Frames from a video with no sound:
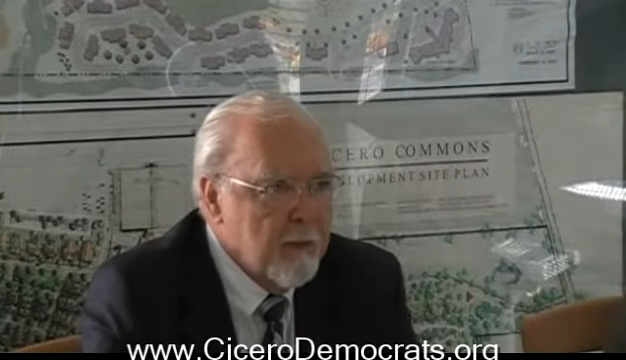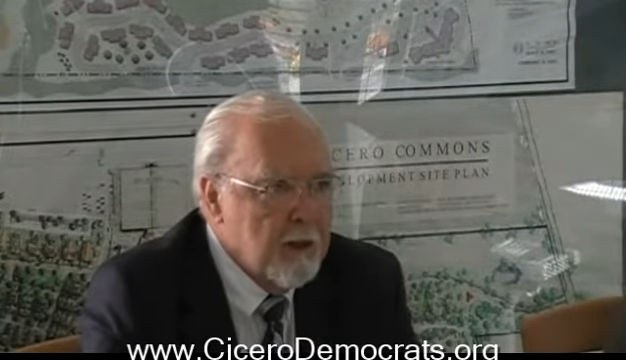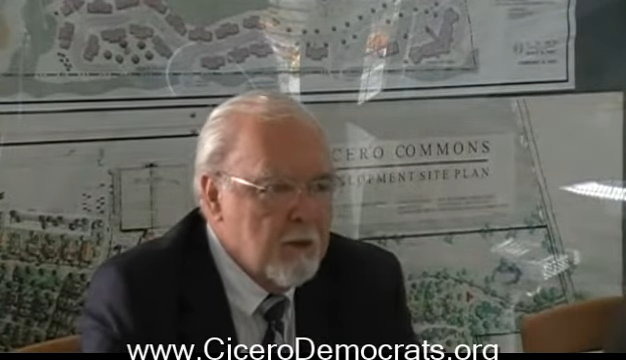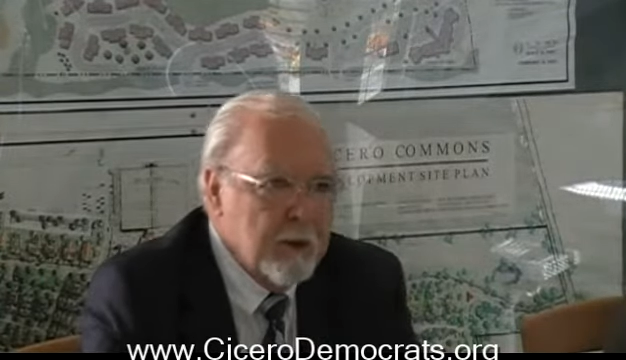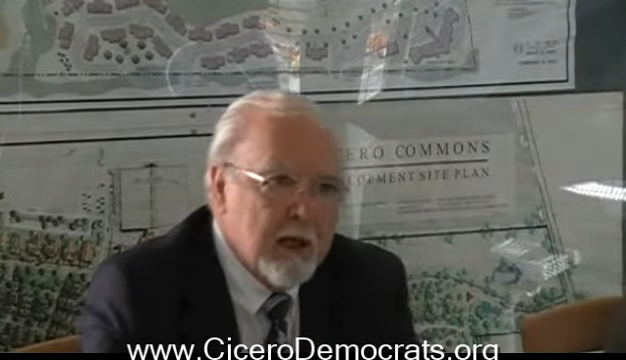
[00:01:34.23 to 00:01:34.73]

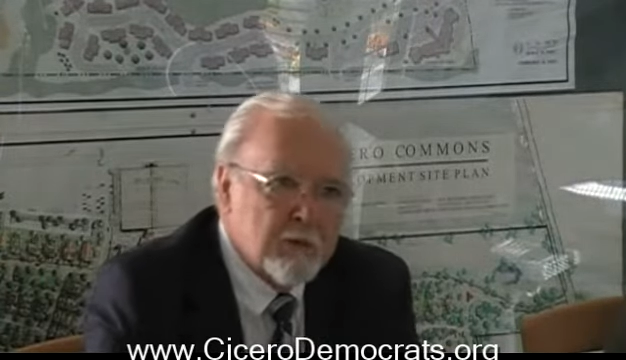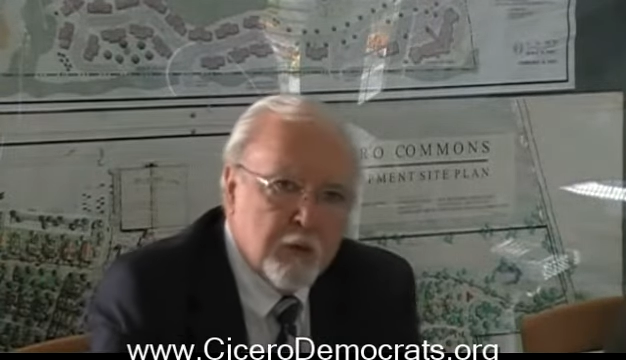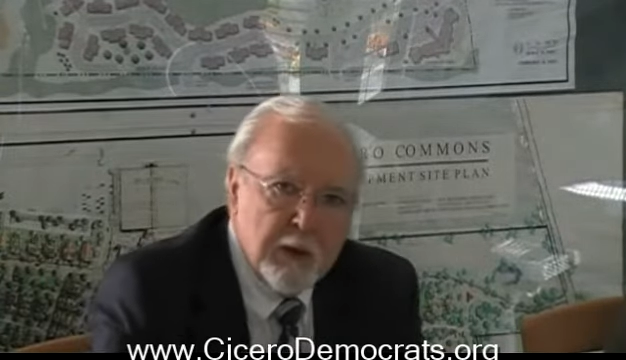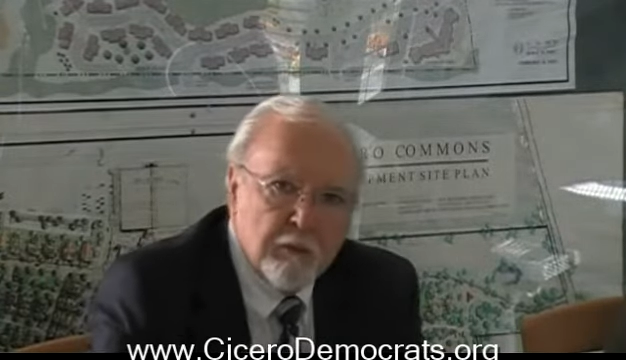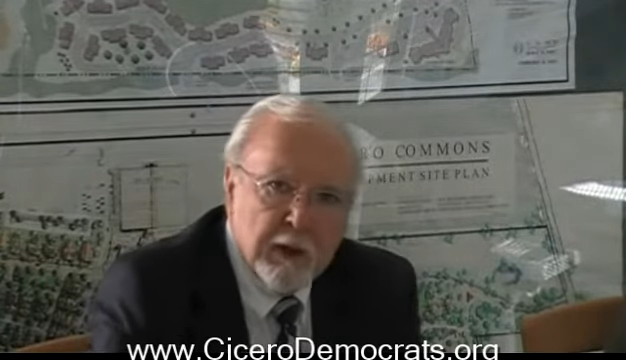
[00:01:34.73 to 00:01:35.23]
We have
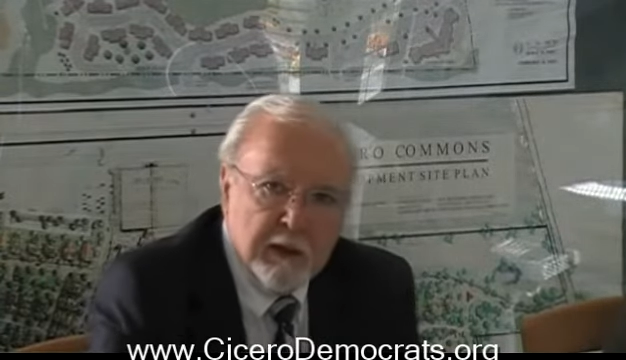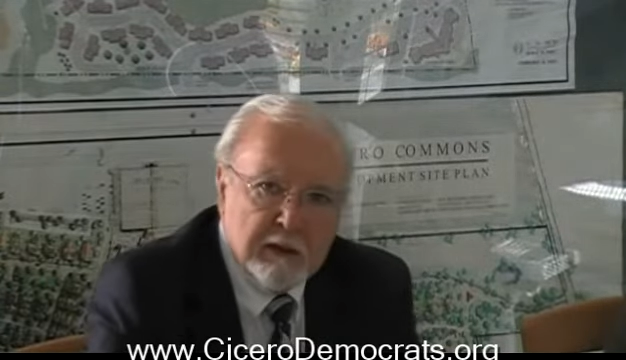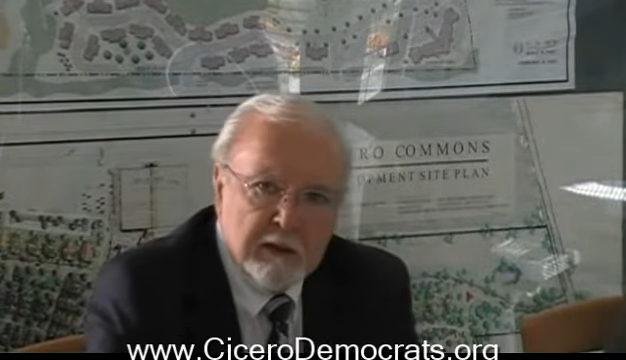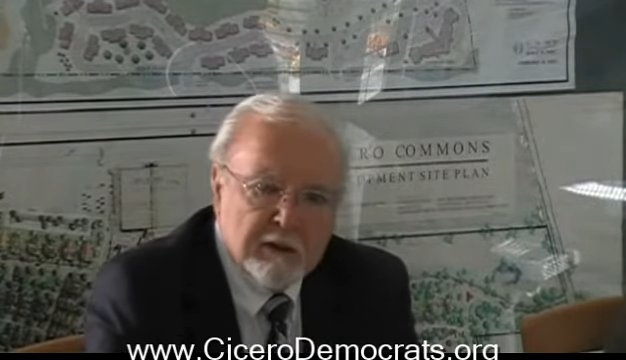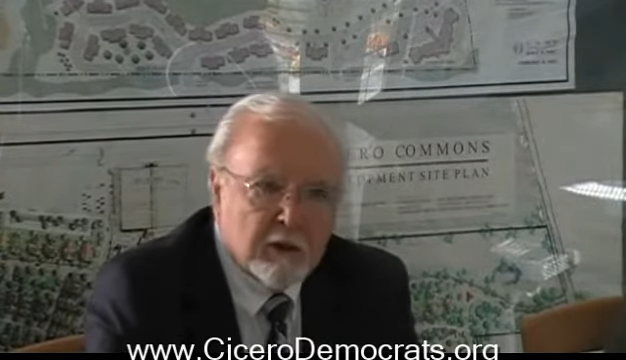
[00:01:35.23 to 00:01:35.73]
twin
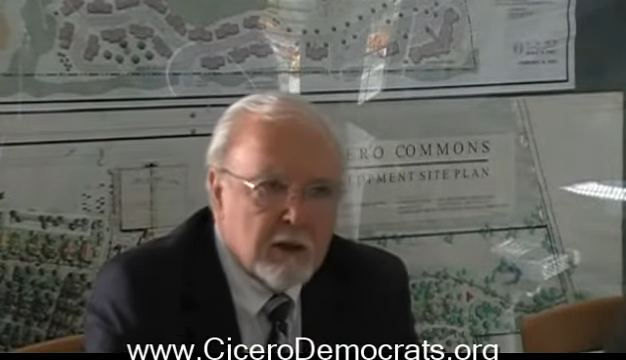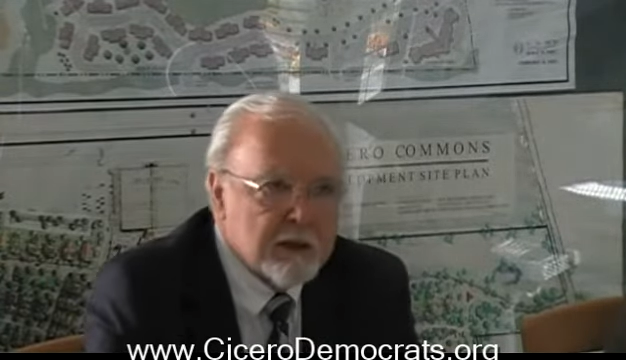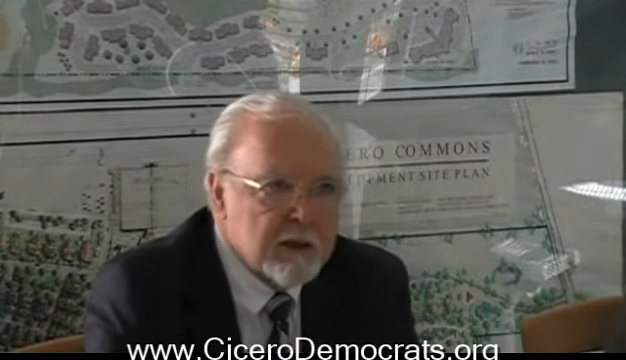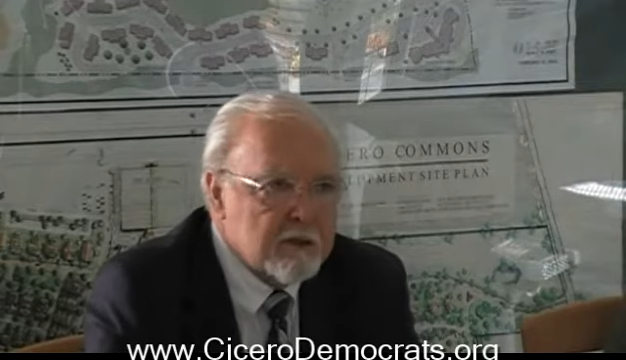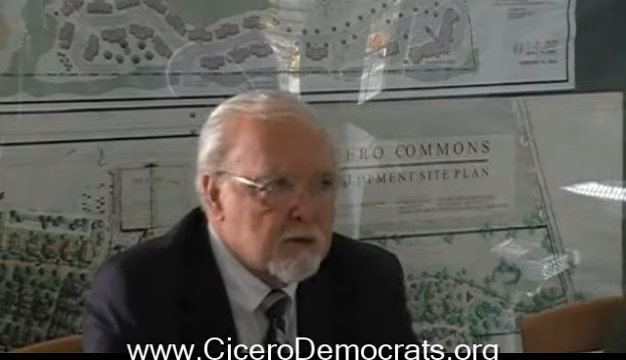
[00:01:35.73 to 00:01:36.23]
rinks. It's called
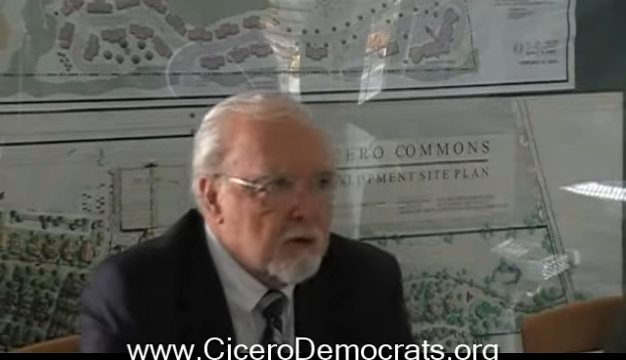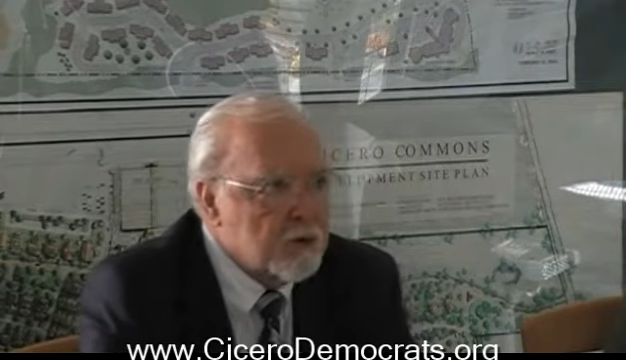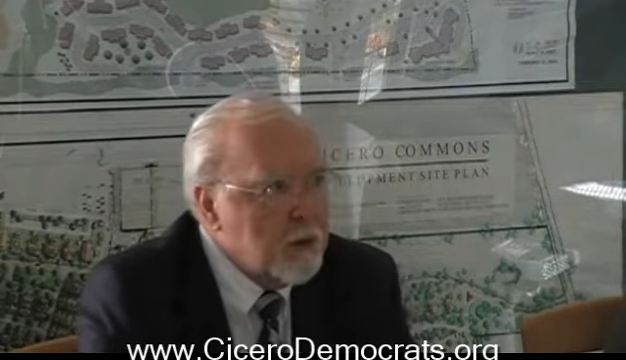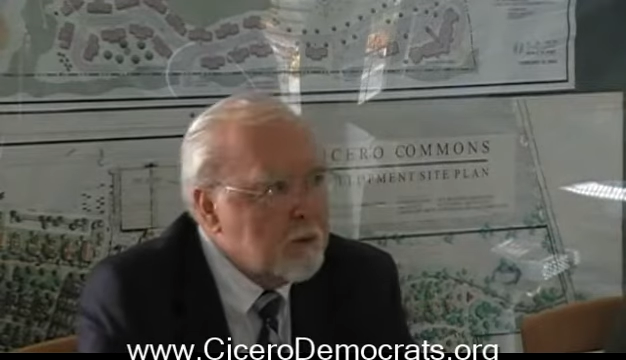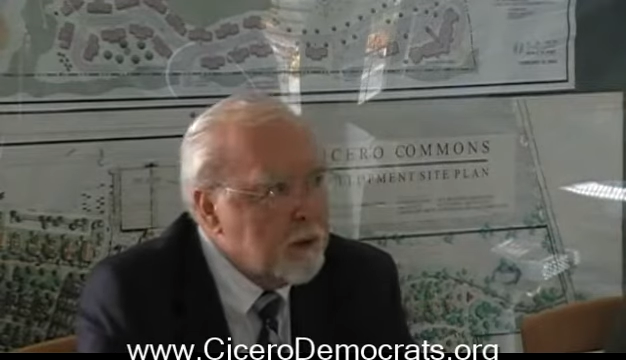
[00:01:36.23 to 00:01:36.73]
Cicero
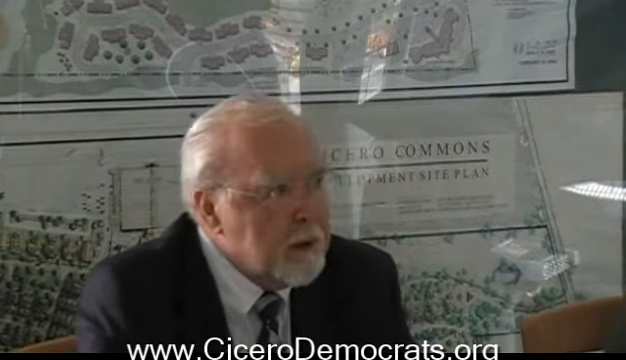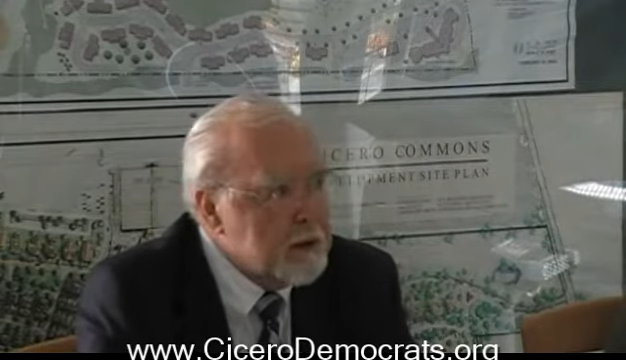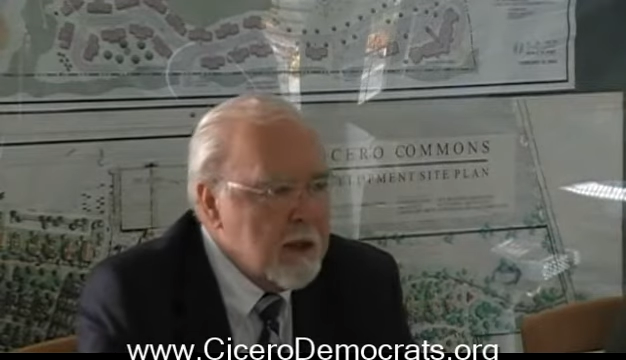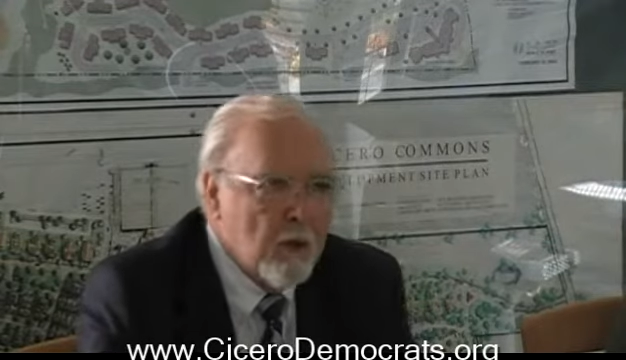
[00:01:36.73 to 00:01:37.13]
twin rinks.